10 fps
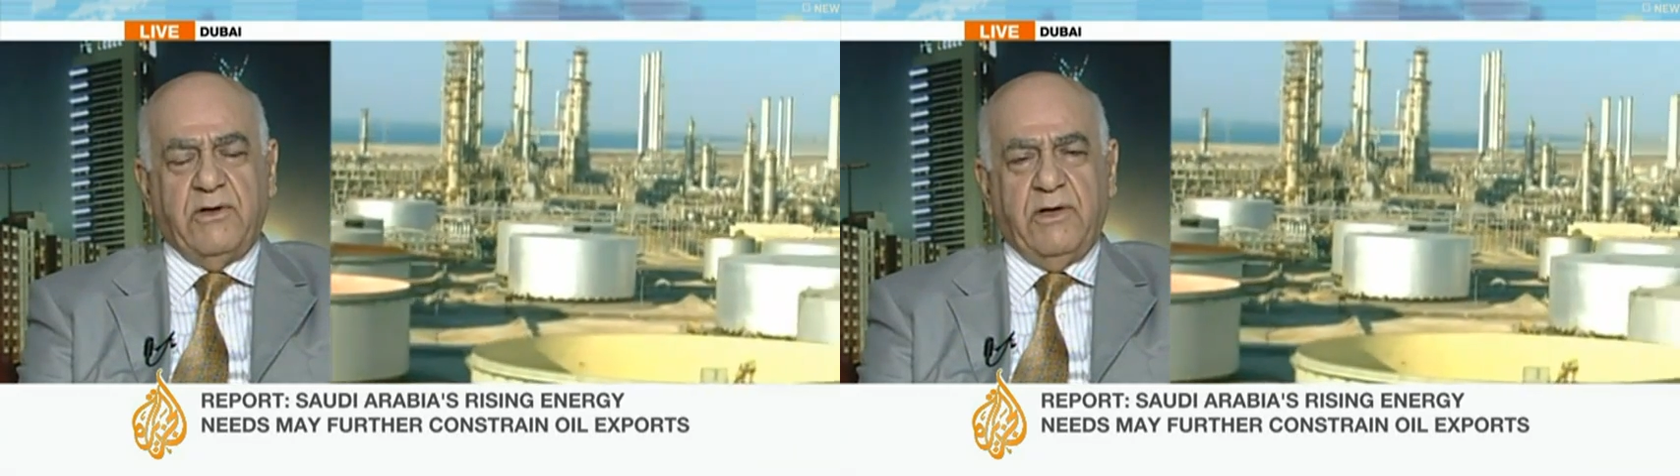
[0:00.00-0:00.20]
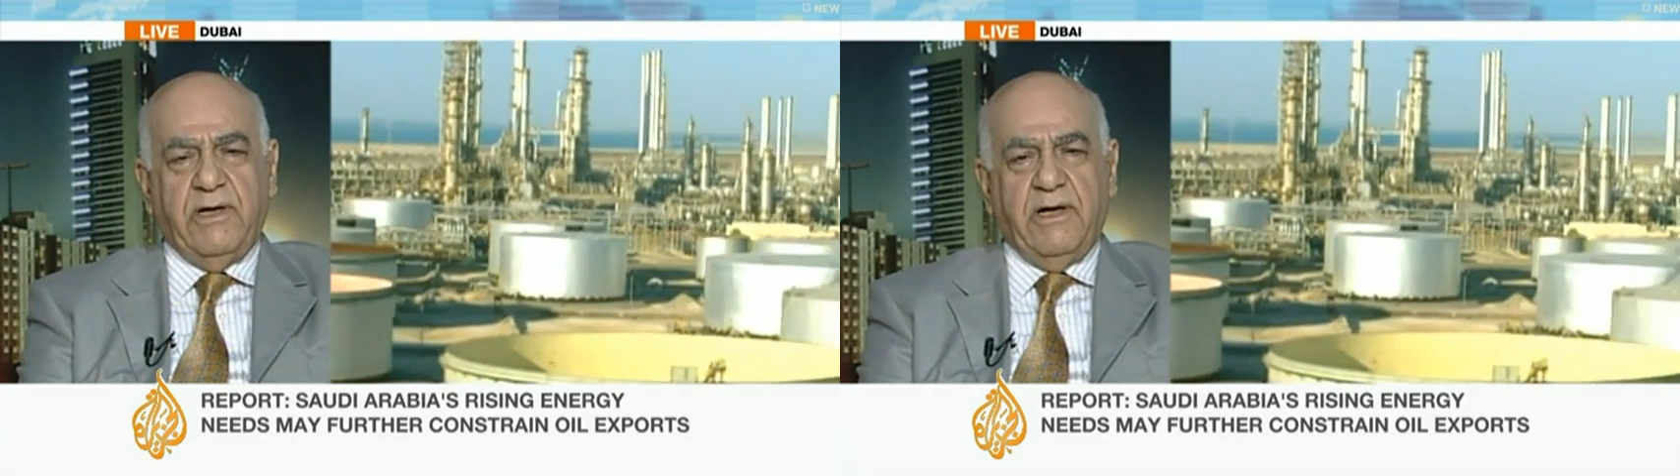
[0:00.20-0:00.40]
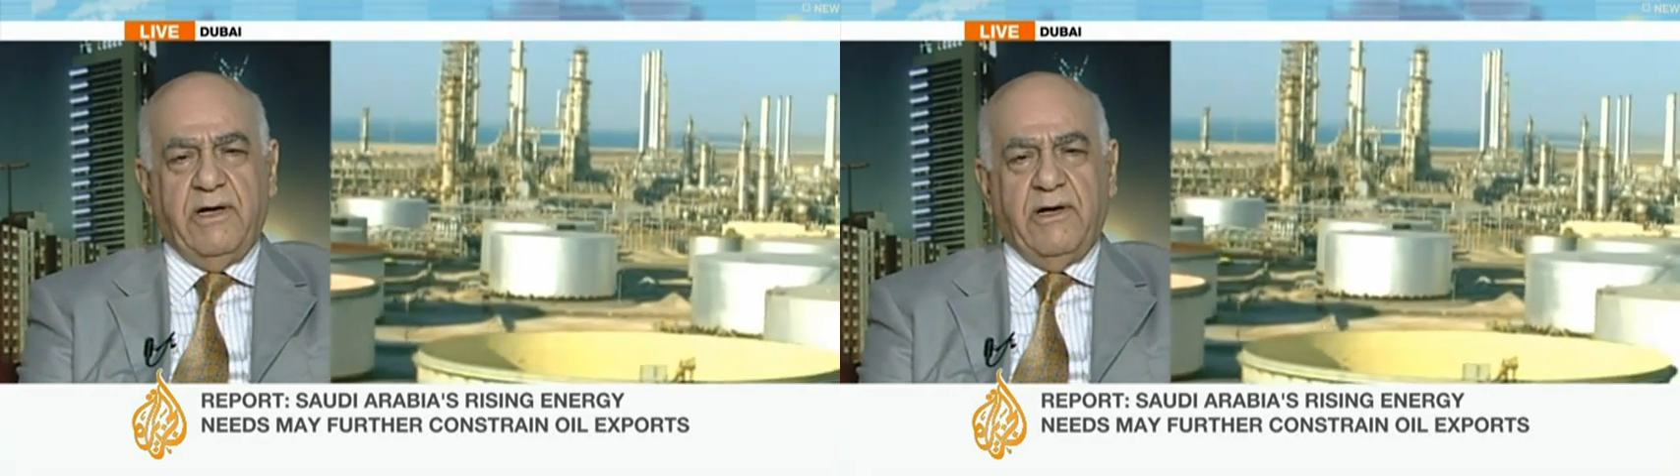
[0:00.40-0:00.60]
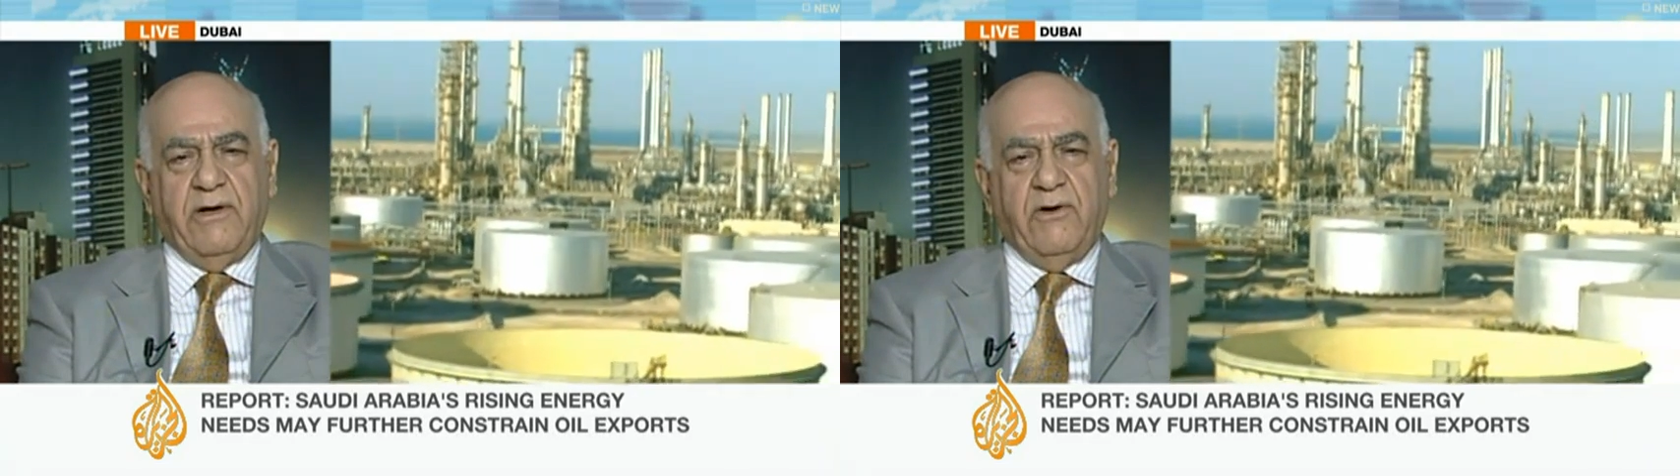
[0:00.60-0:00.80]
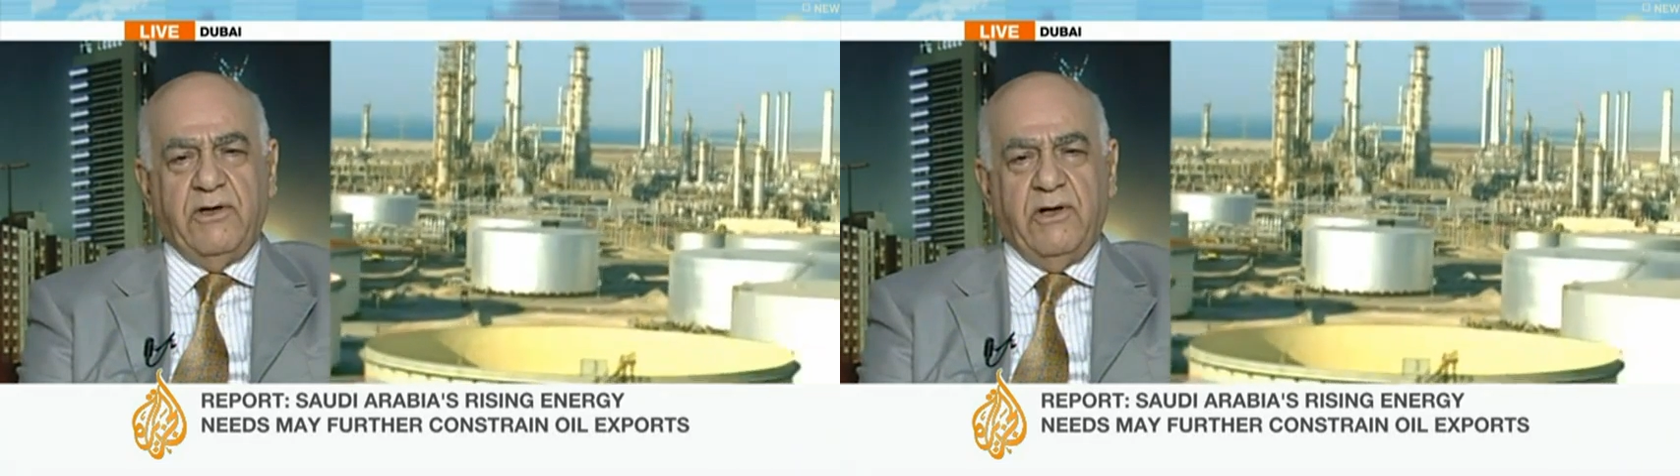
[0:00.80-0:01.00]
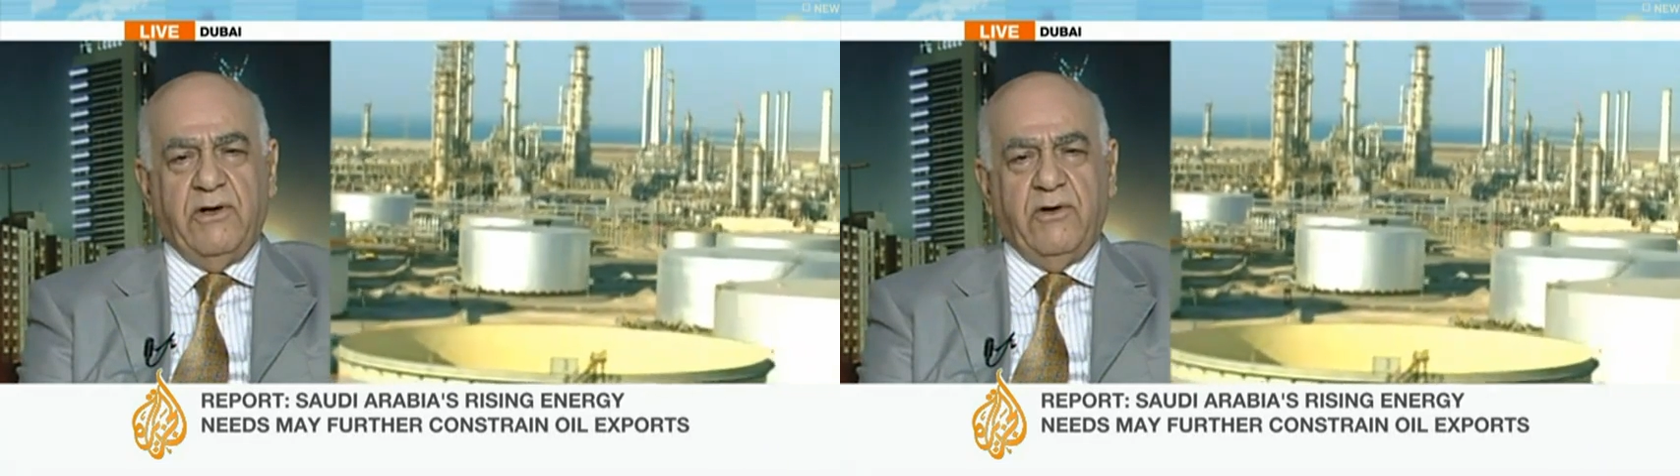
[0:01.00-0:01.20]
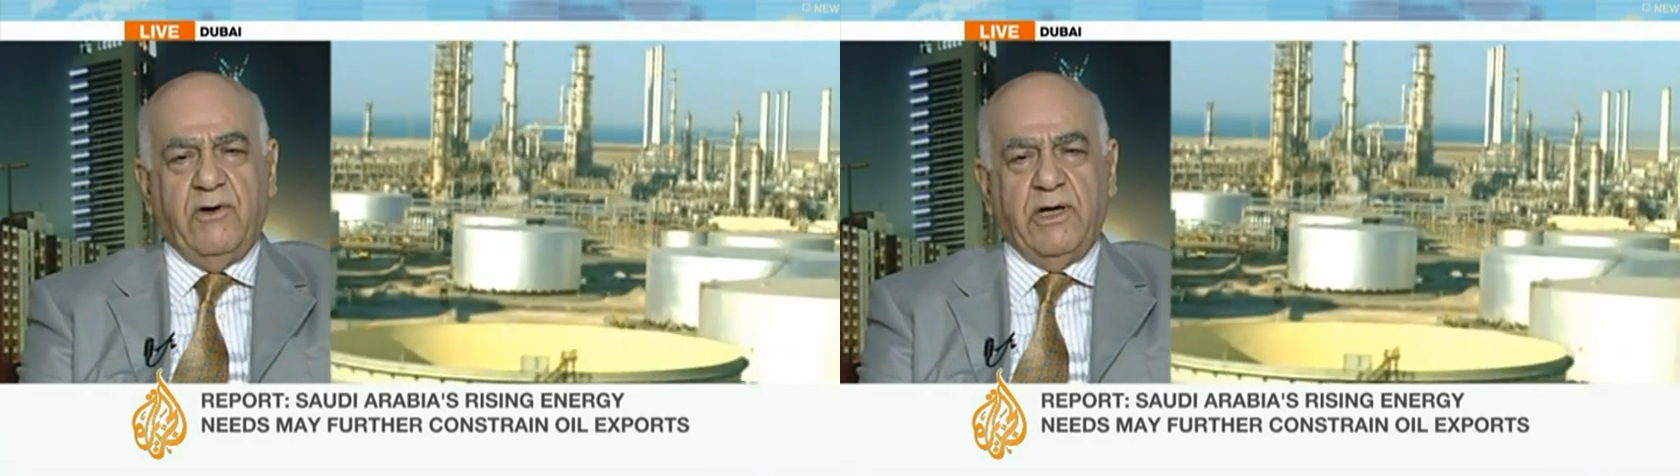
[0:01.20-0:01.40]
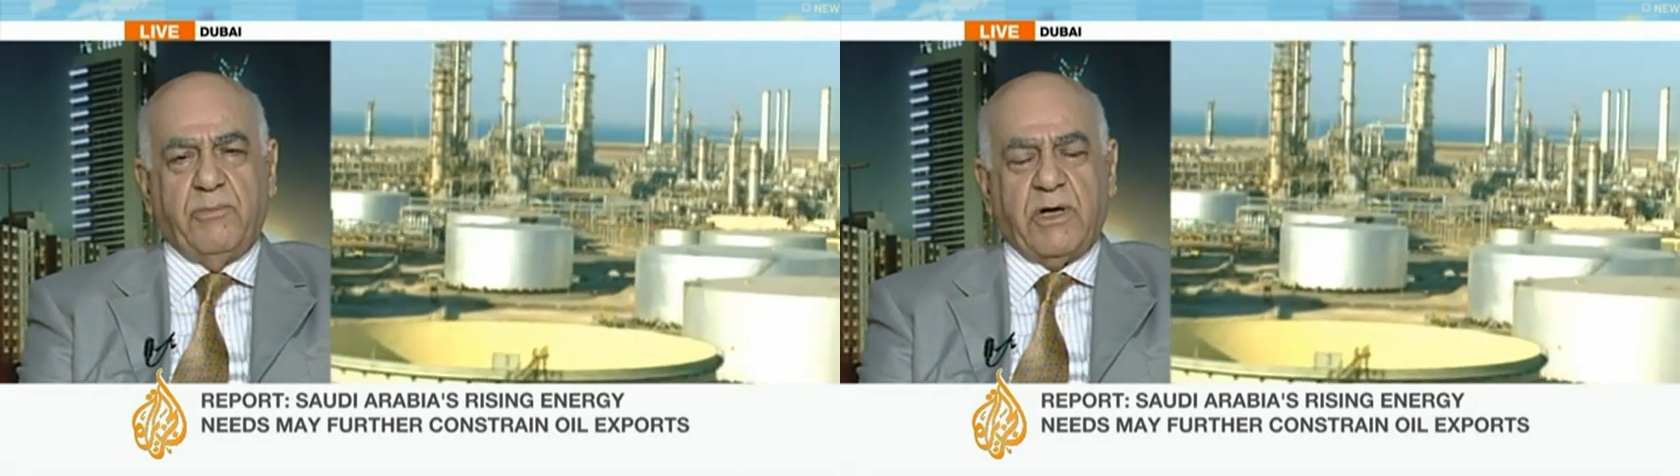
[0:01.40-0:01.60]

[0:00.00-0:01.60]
on oil